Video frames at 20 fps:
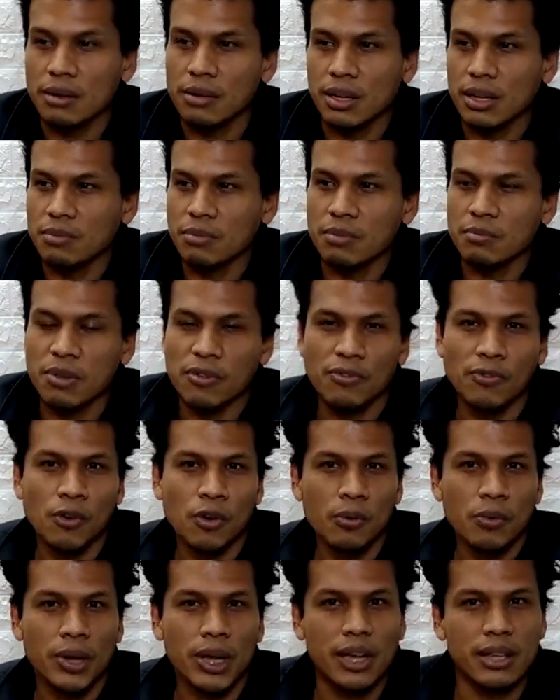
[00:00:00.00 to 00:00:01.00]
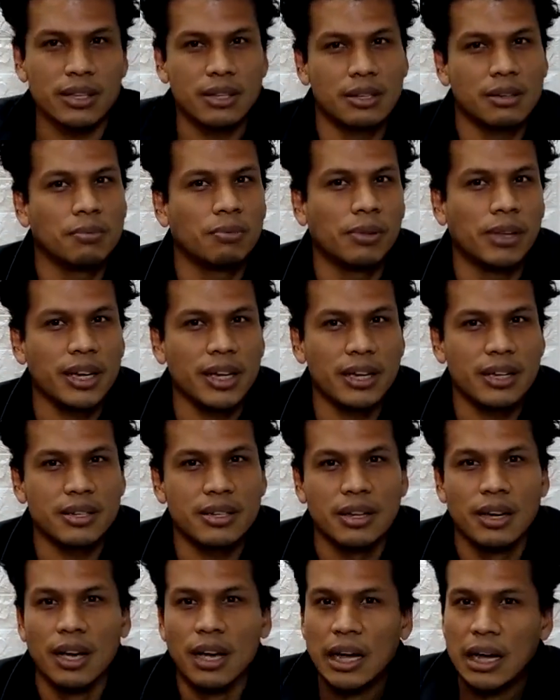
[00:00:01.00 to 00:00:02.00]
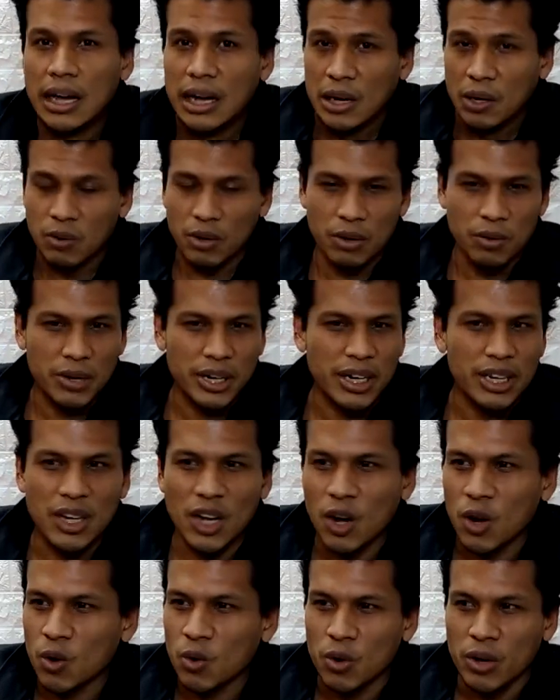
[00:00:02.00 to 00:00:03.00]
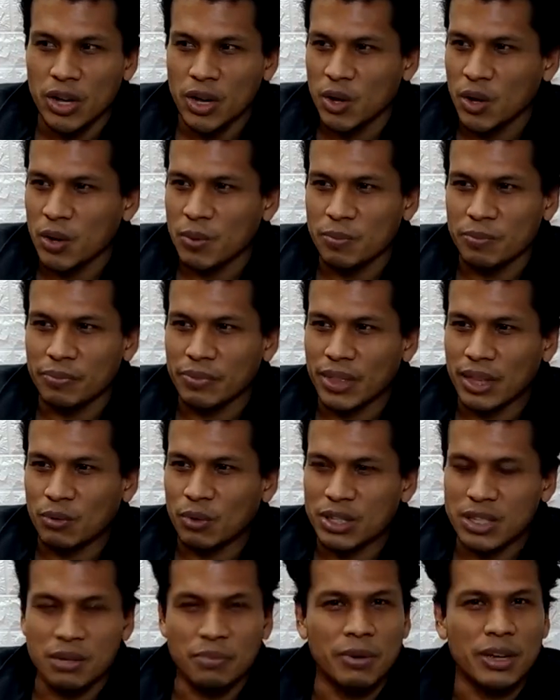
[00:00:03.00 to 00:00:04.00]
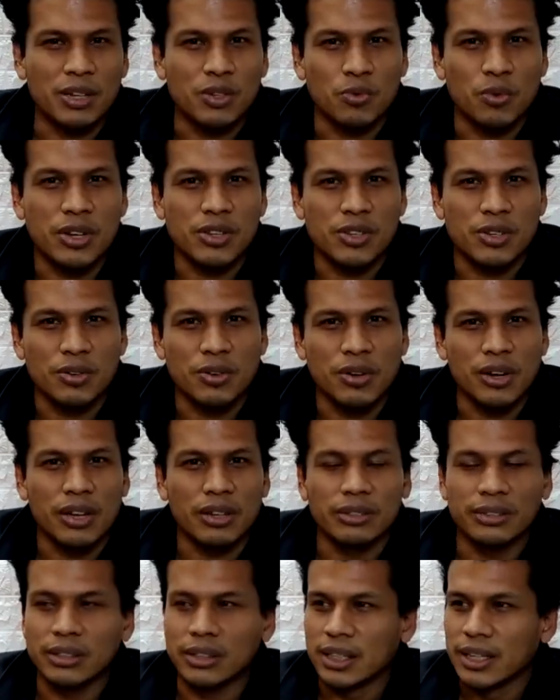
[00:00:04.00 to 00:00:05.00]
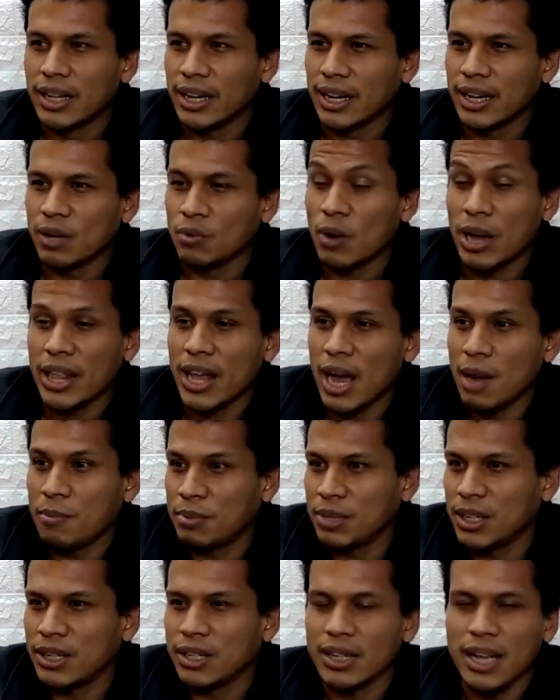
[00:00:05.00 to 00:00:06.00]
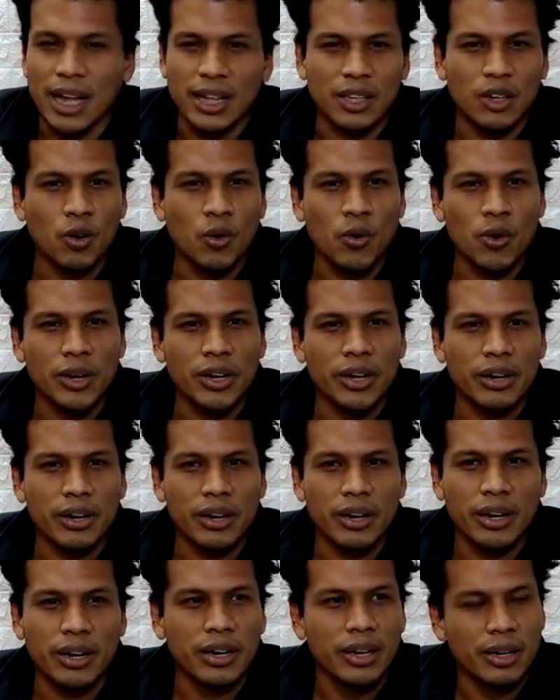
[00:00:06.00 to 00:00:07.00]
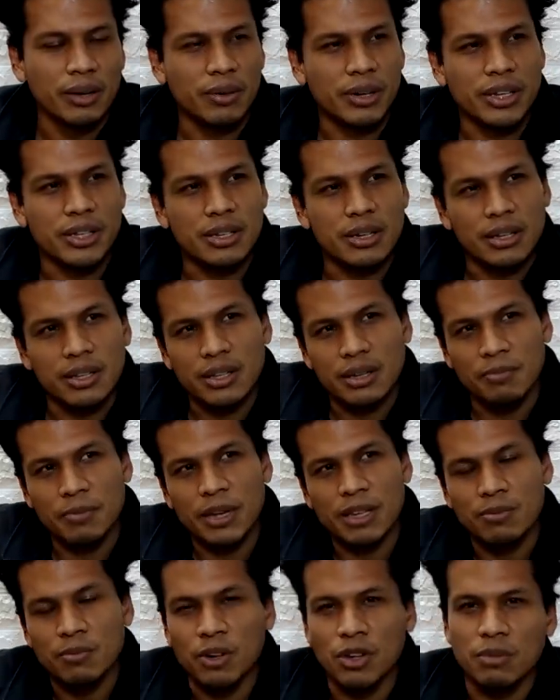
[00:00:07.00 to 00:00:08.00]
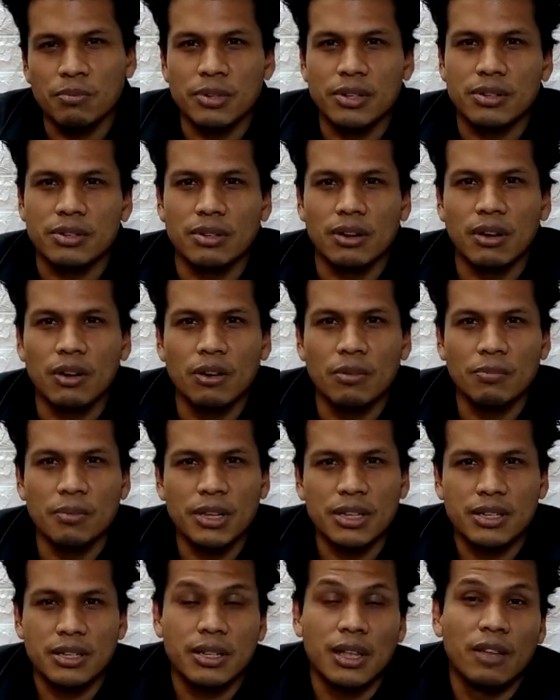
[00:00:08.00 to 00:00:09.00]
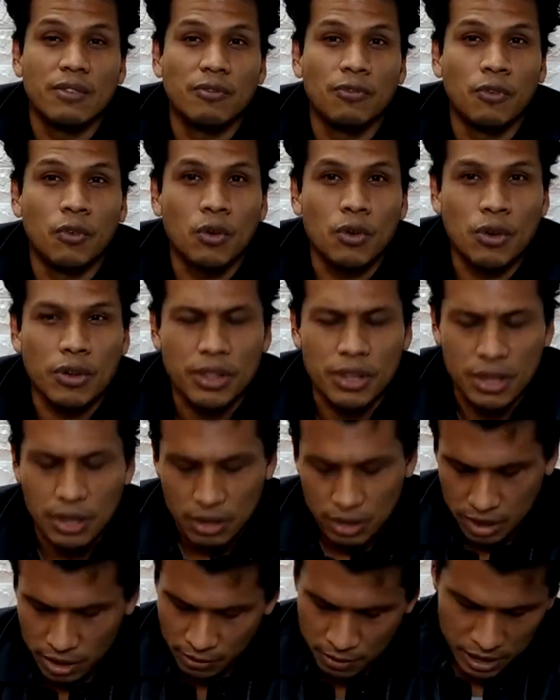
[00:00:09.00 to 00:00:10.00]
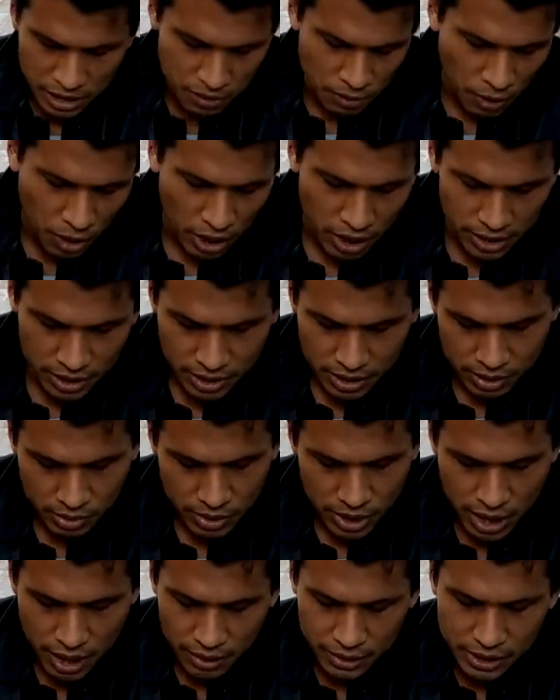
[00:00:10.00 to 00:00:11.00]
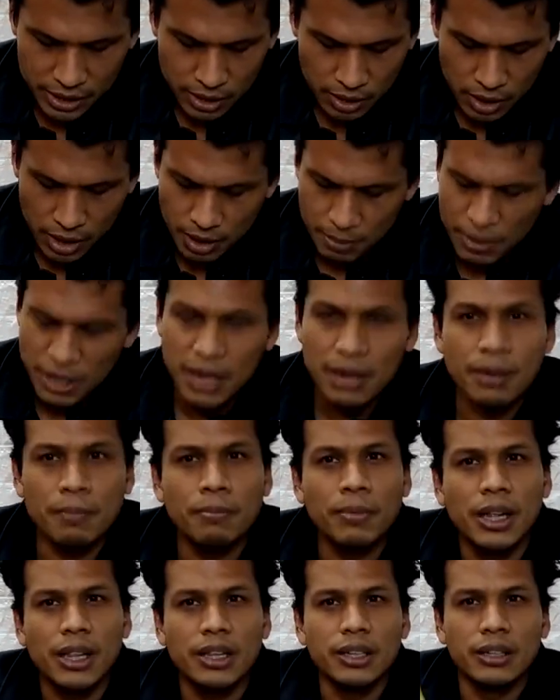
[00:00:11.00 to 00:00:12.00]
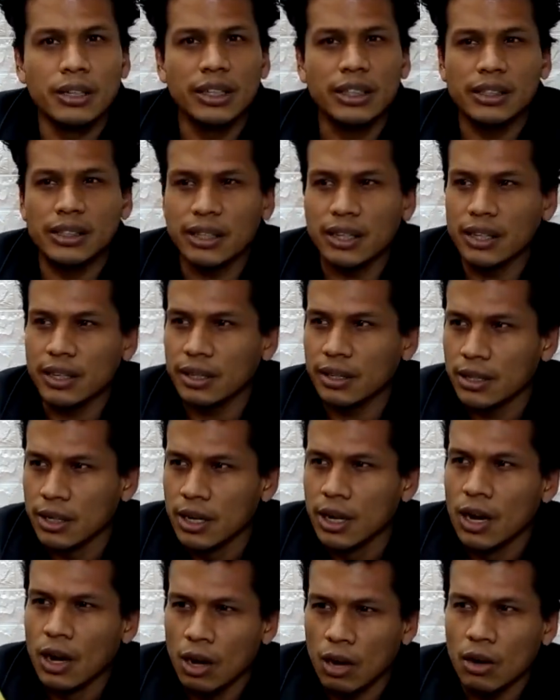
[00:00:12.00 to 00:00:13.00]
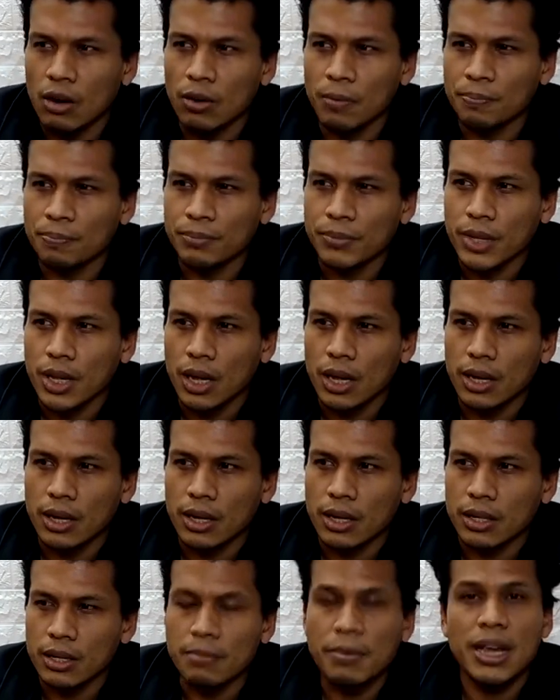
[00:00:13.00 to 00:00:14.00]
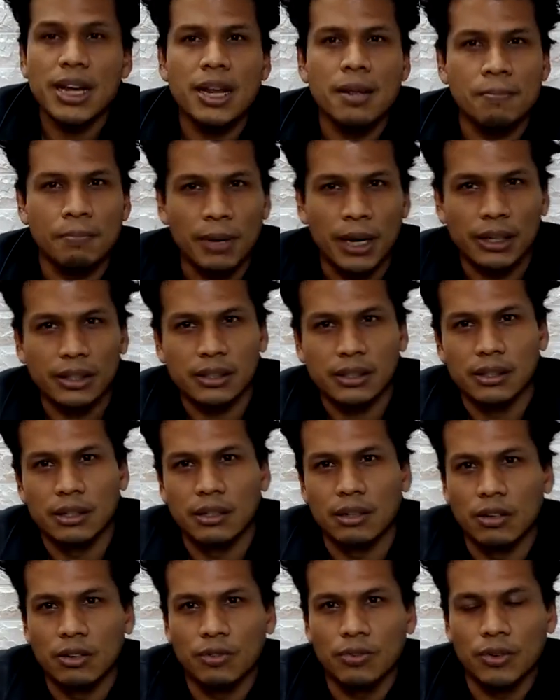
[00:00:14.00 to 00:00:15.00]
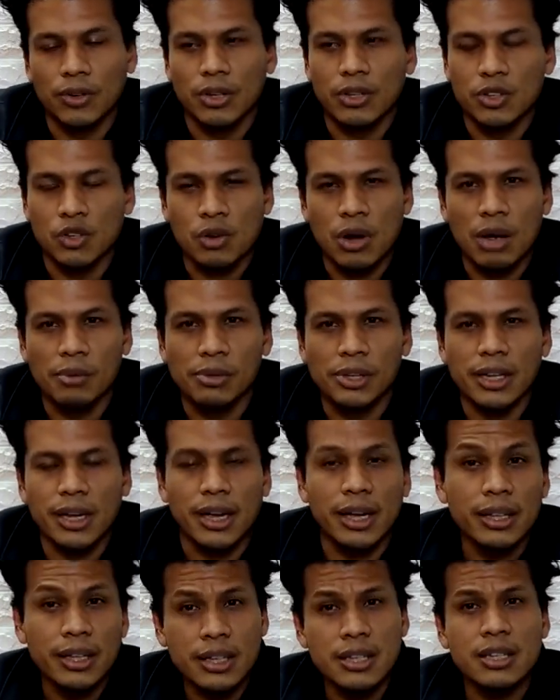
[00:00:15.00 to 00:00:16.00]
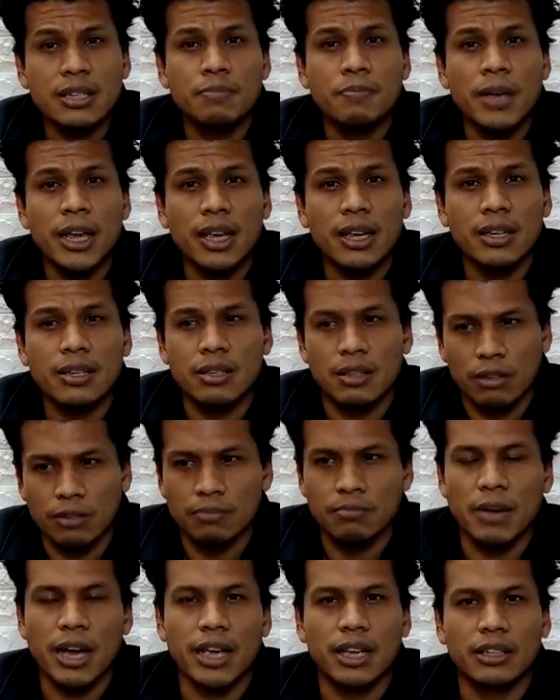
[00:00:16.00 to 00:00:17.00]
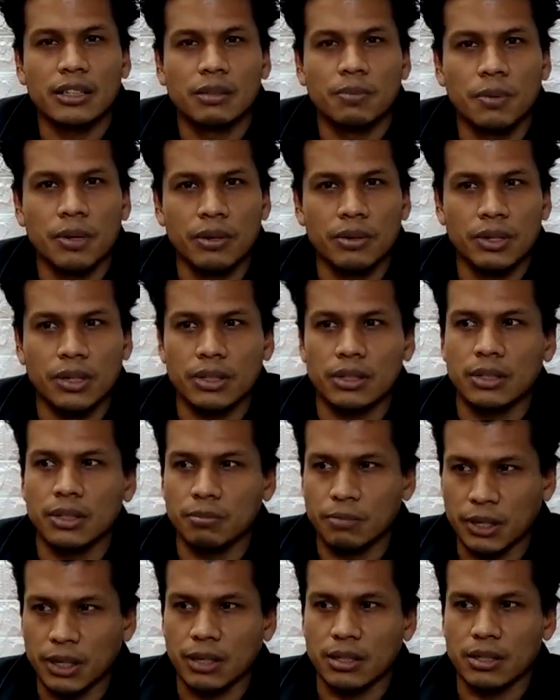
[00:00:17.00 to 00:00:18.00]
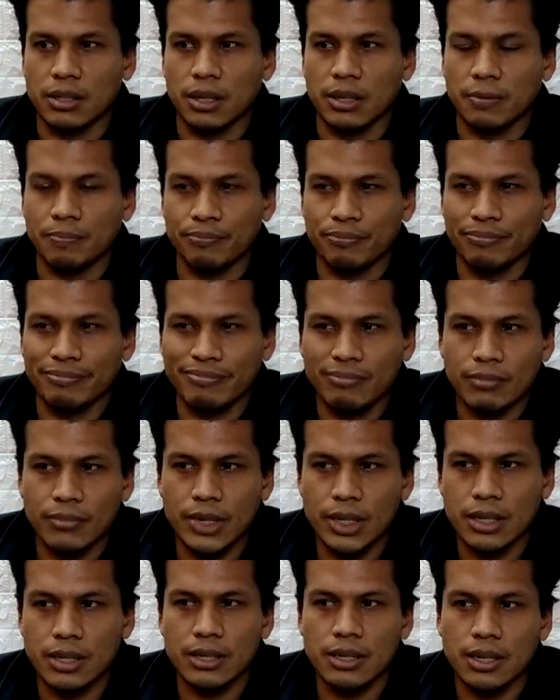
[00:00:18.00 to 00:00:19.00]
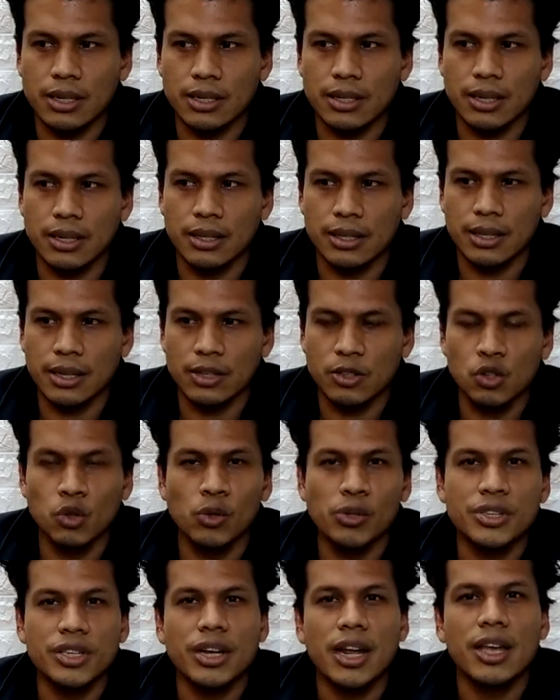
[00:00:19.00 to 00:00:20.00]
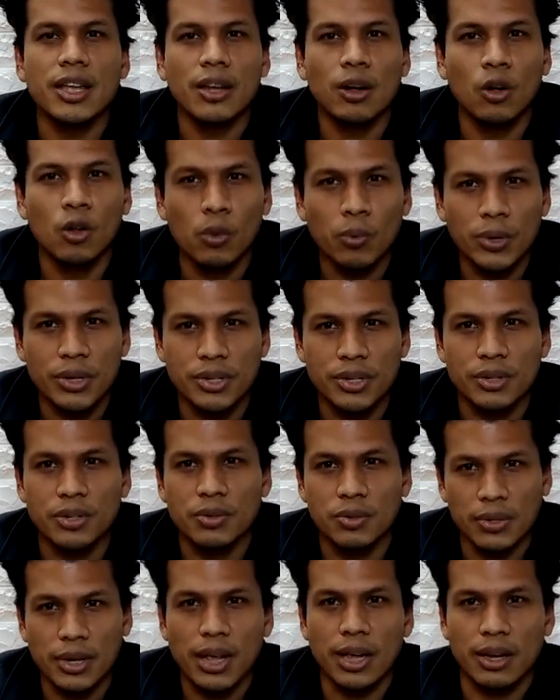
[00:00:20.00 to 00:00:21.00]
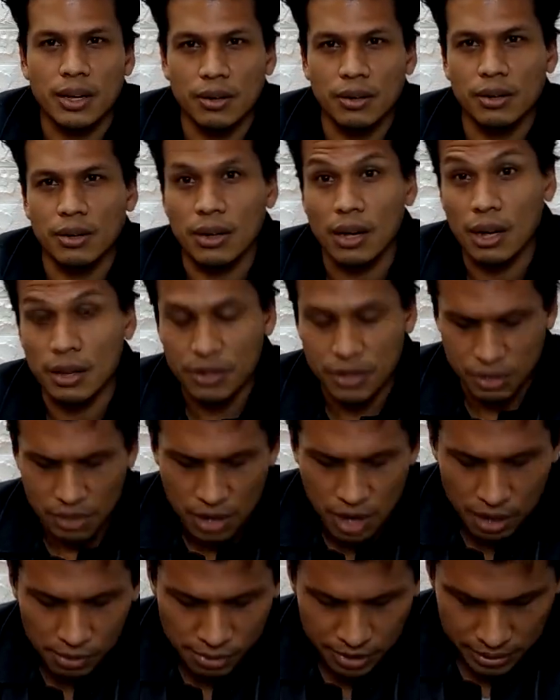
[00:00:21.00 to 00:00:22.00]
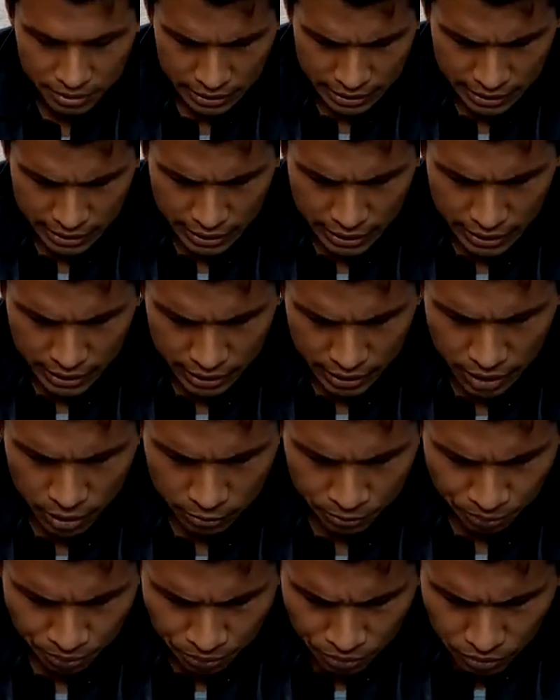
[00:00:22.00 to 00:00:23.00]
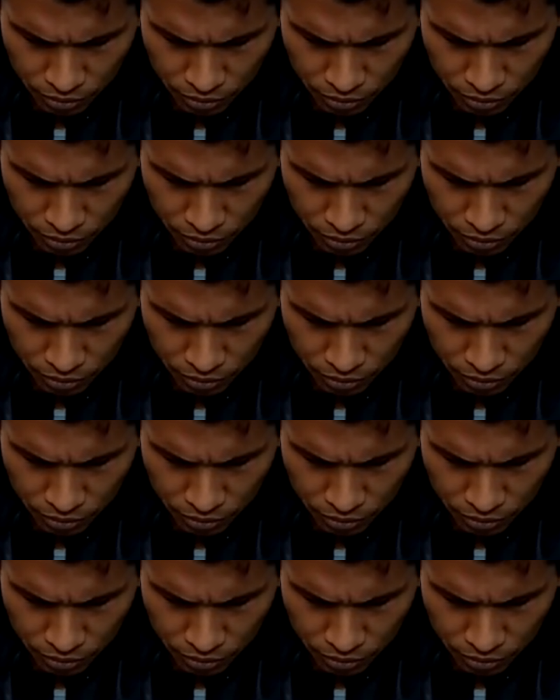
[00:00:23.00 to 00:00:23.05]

Even before we get to the place, we already know what's the best restaurant and what happened in that corner, what is the best monuments to go and visit and forth, the best parties and whatever. So I made a little list here on the main impacts of traveling. And this is based on my experience because this is the tools that I always use when I go out traveling. So